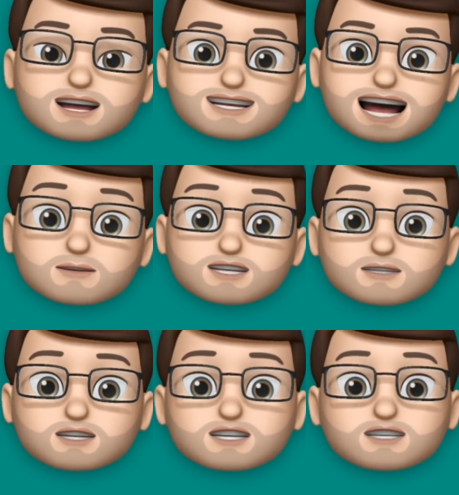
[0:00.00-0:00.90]
Now it's
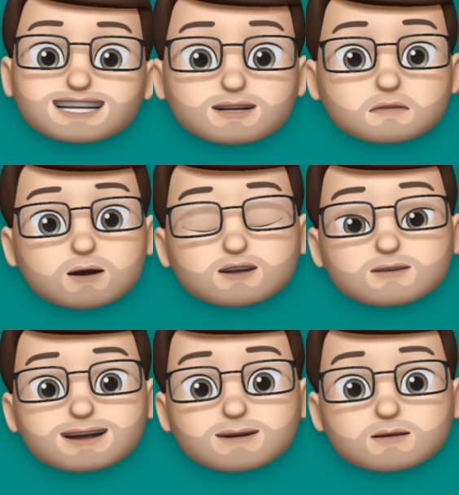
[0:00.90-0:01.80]
full screen,
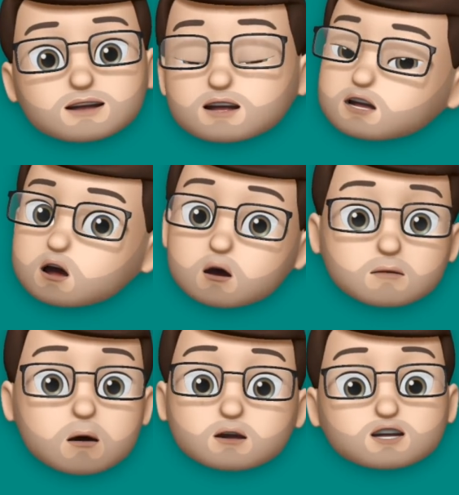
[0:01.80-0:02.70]
both people, or
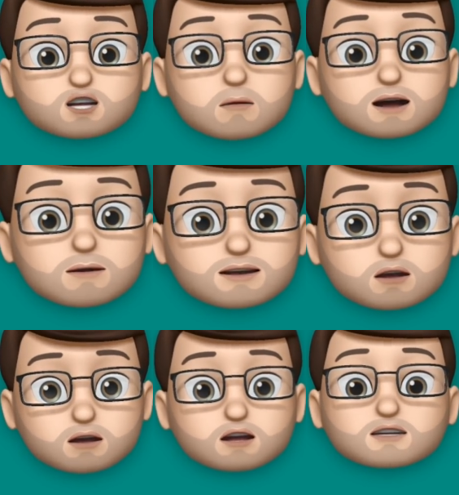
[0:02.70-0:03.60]
more than two people if you're
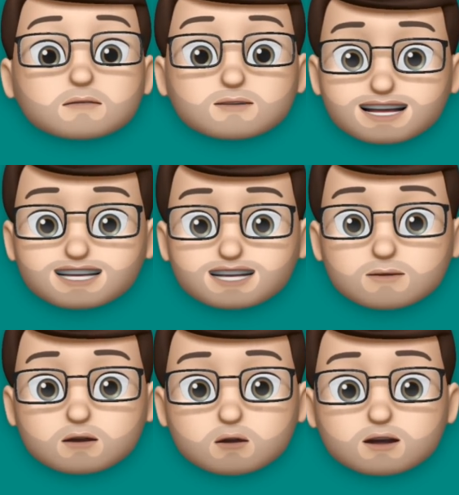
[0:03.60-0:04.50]
doing a group
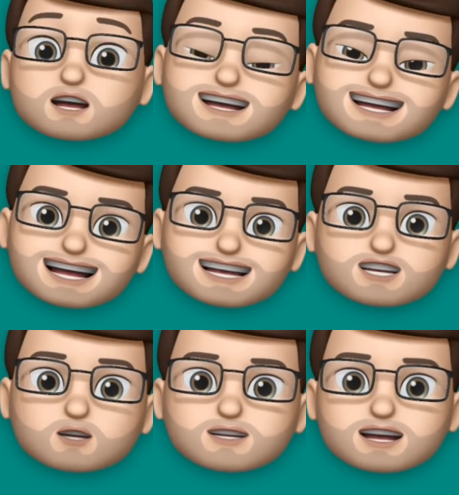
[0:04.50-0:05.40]
FaceTime call, can
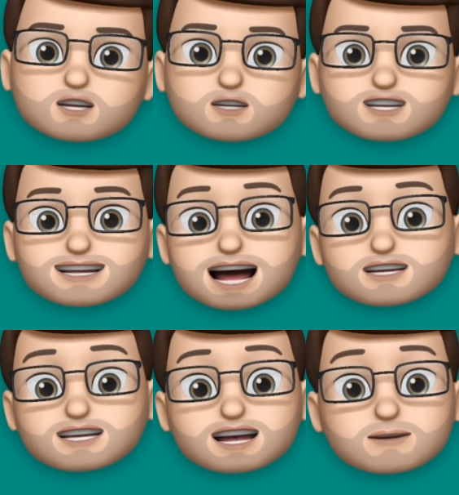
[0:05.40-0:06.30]
enjoy that content at
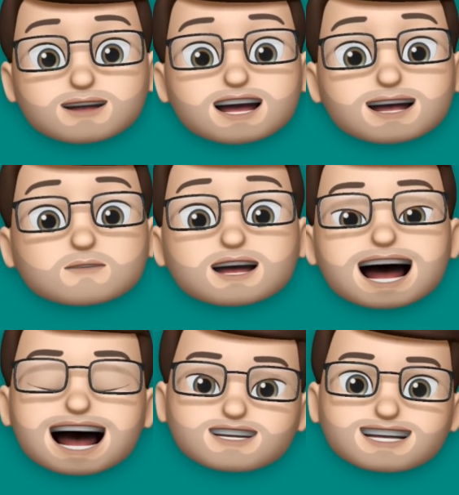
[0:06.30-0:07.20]
the same time,
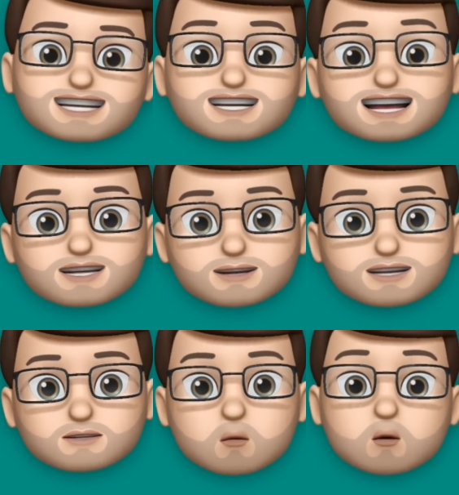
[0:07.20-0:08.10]
and they can chat to each
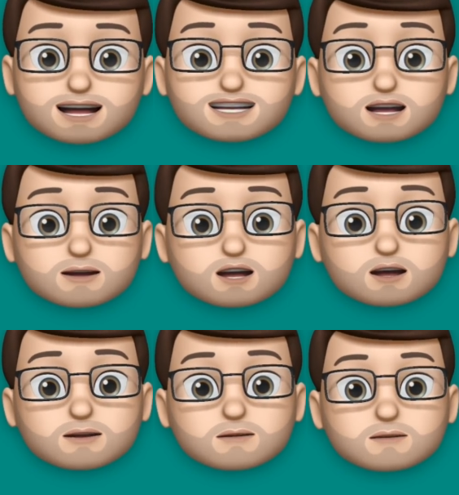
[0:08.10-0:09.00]
other while it's going
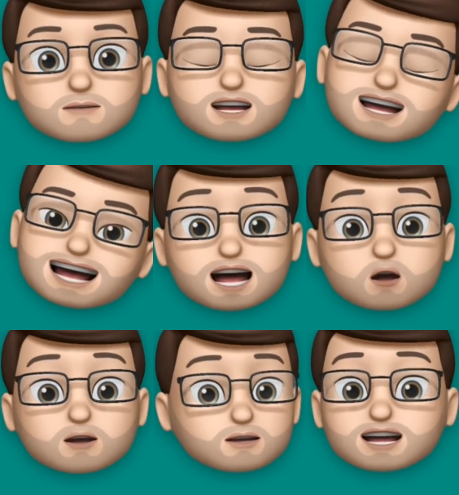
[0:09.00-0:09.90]
on.
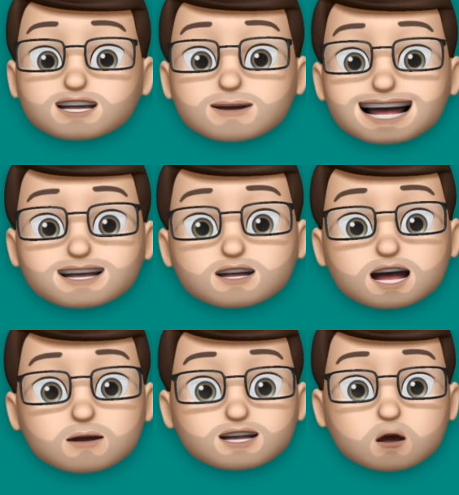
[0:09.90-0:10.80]
Your device will even
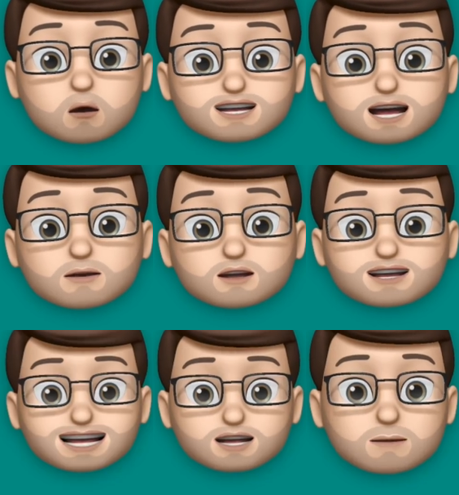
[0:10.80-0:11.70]
lower the audio of the
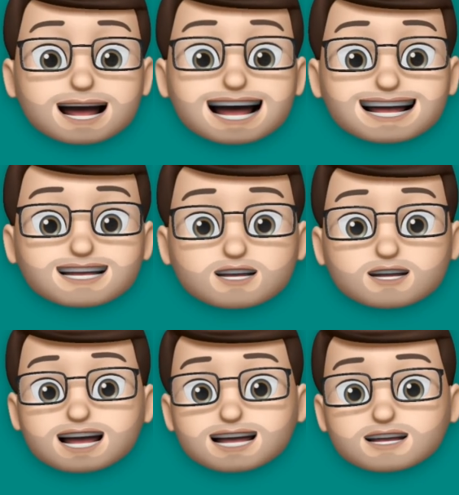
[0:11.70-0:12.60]
video you're playing so you
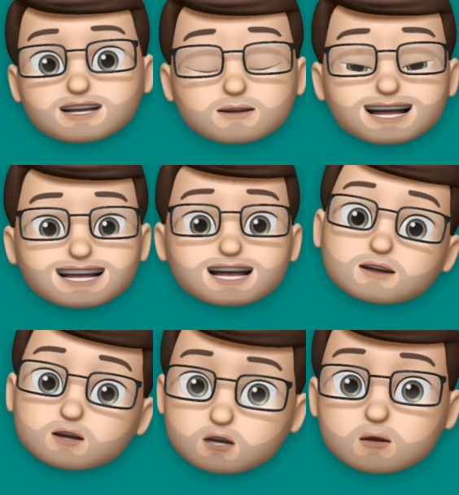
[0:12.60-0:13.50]
can hear each other better if
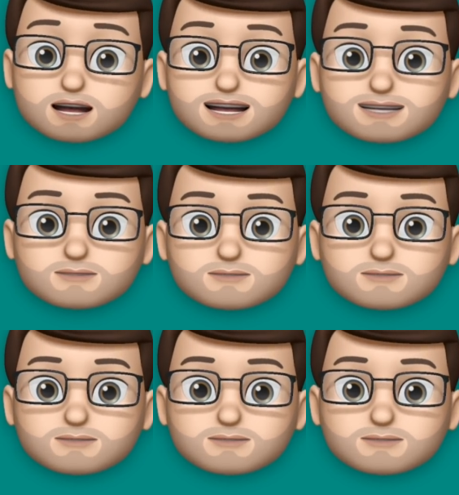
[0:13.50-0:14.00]
you're talking.